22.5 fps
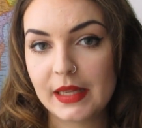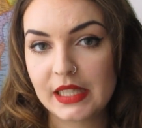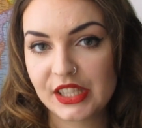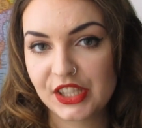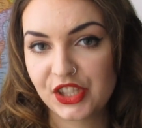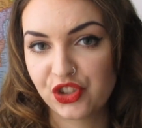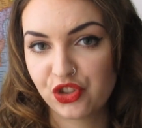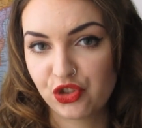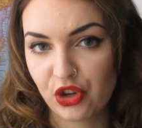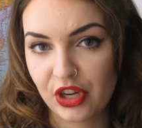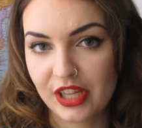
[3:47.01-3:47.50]
a
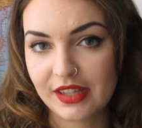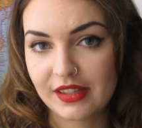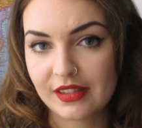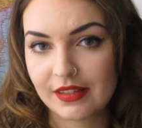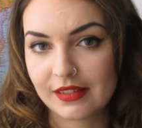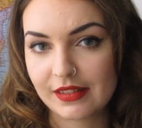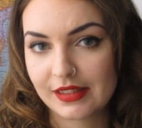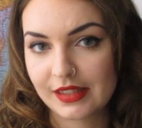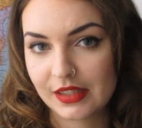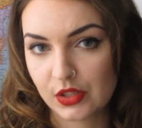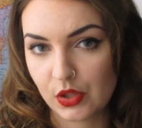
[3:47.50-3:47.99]
street
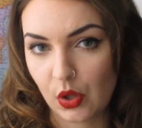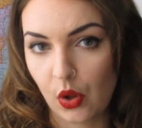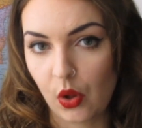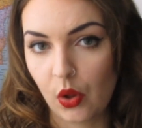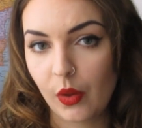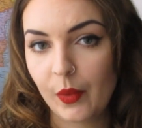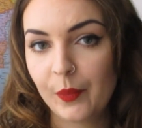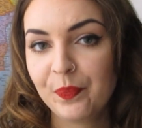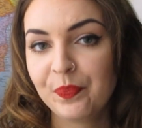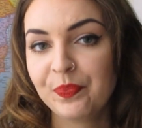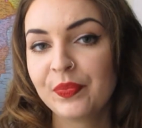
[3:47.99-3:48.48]

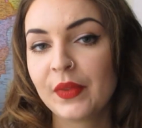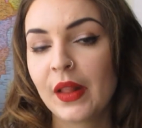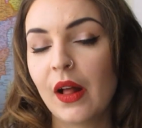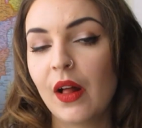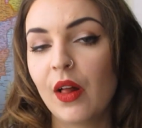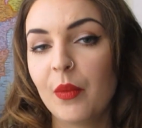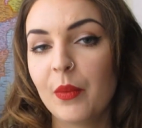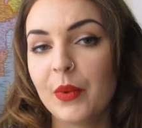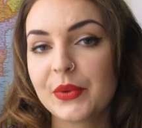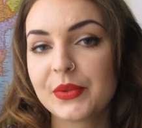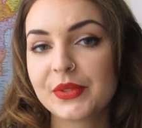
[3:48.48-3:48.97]
stall
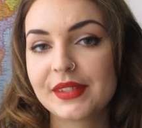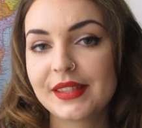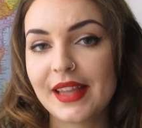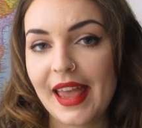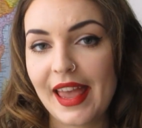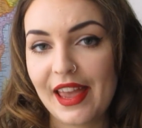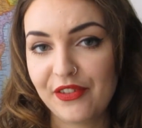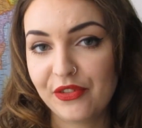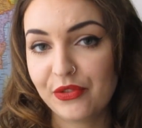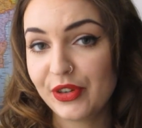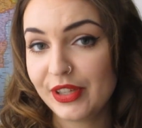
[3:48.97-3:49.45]
almost
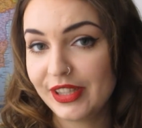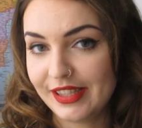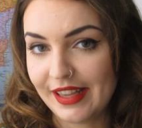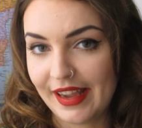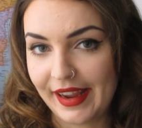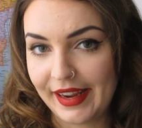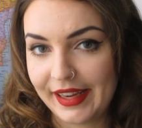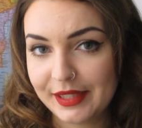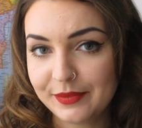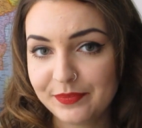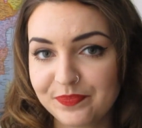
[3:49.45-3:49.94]
every
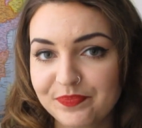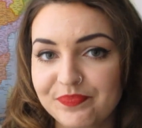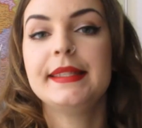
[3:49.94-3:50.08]
day.